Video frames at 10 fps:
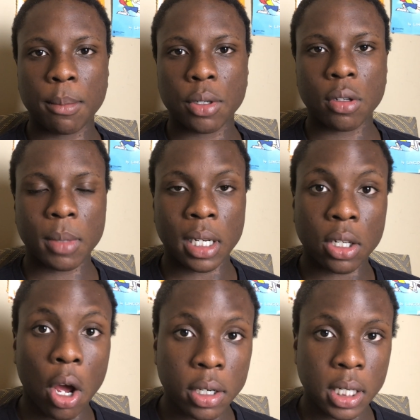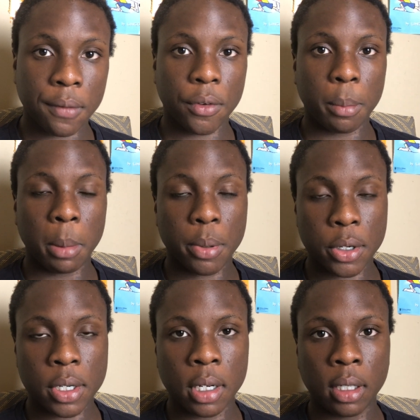to be daunting for me
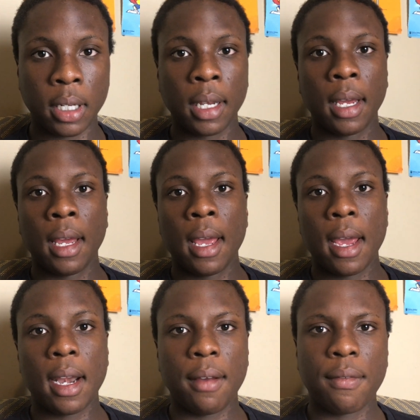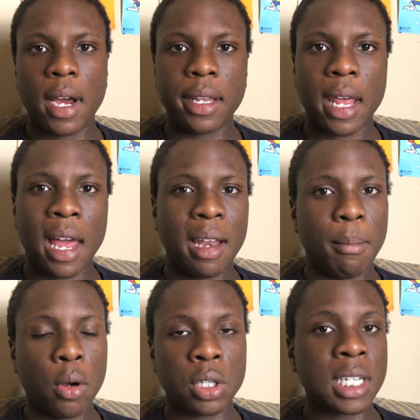personally, and I find that
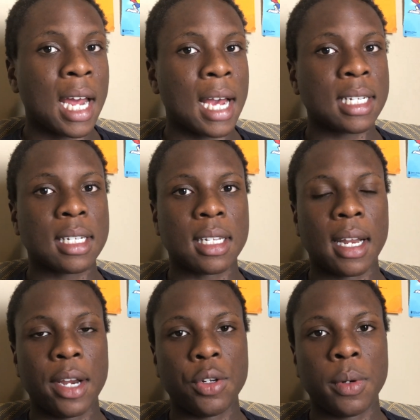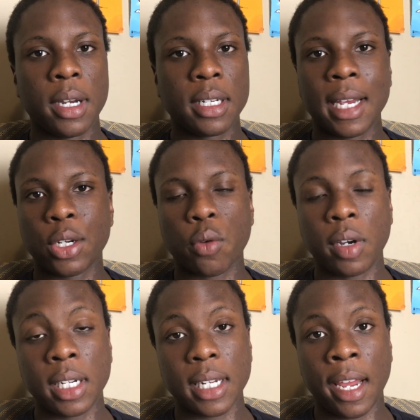most tasks that I do in a day don't
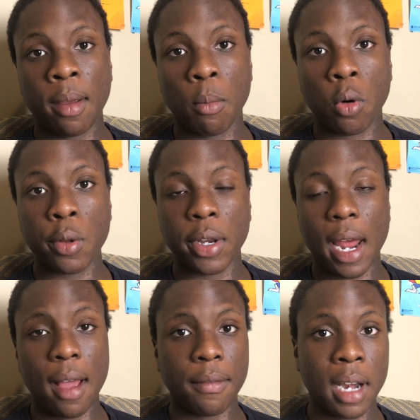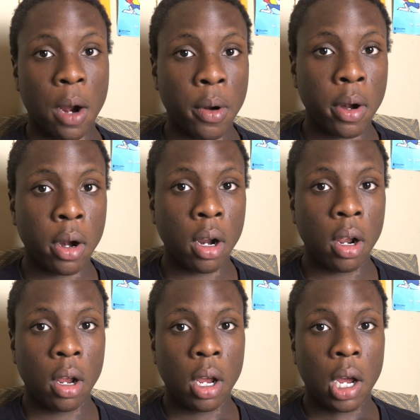really take more than half an hour.
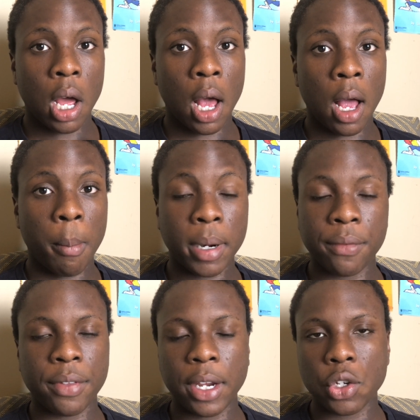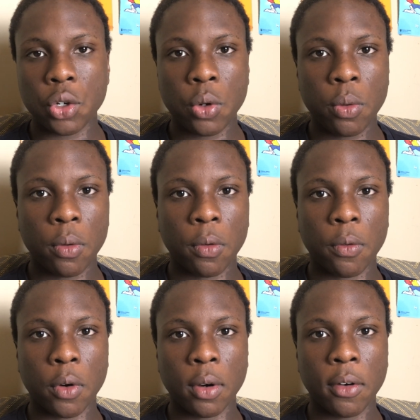But if they do,
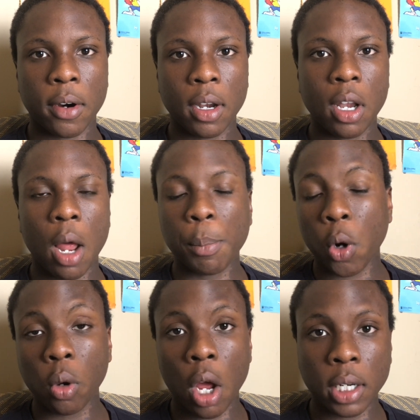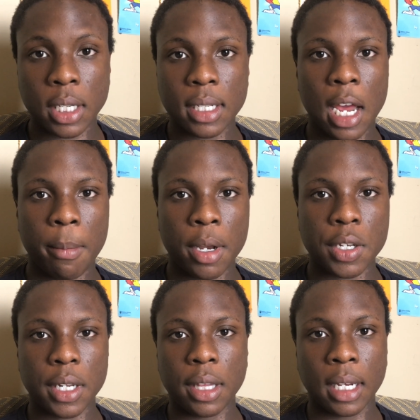for prolonged assignments
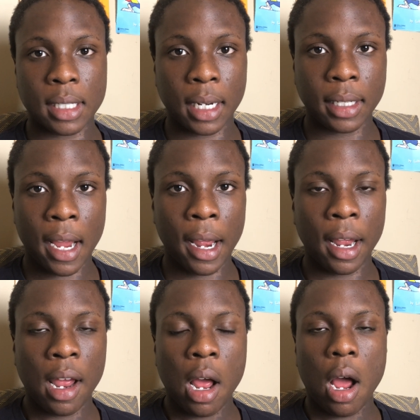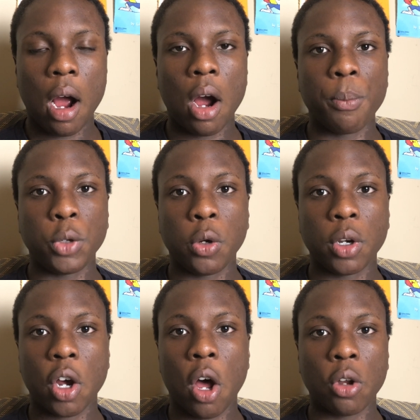and things like that, you can
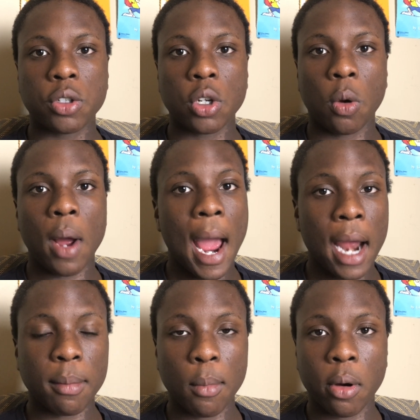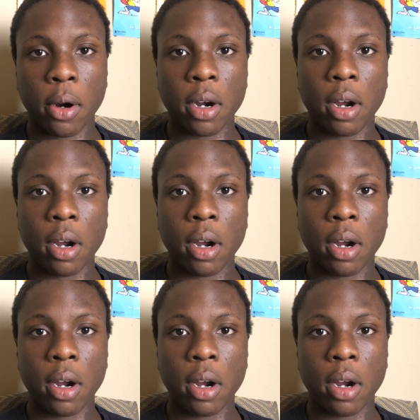also add more